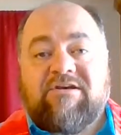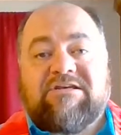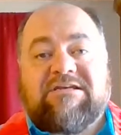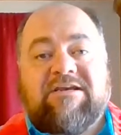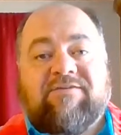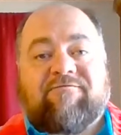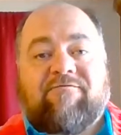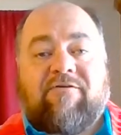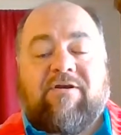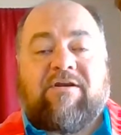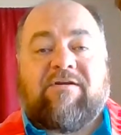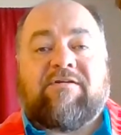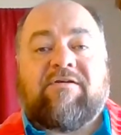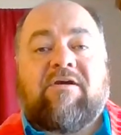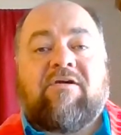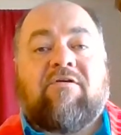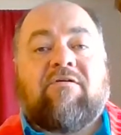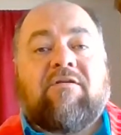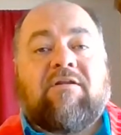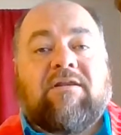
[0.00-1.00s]
different
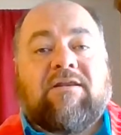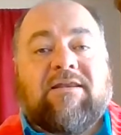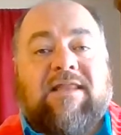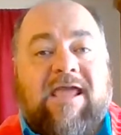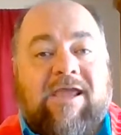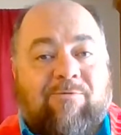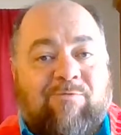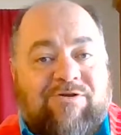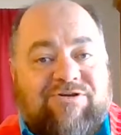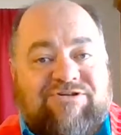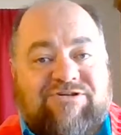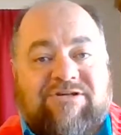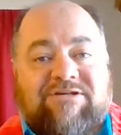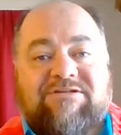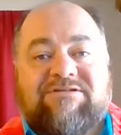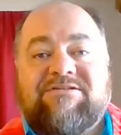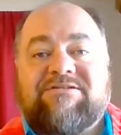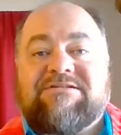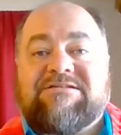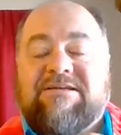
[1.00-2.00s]

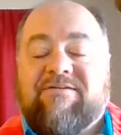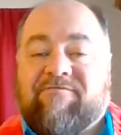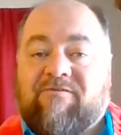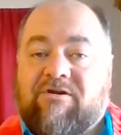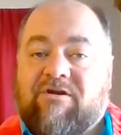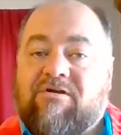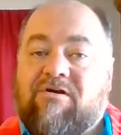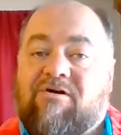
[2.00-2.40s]
languages, different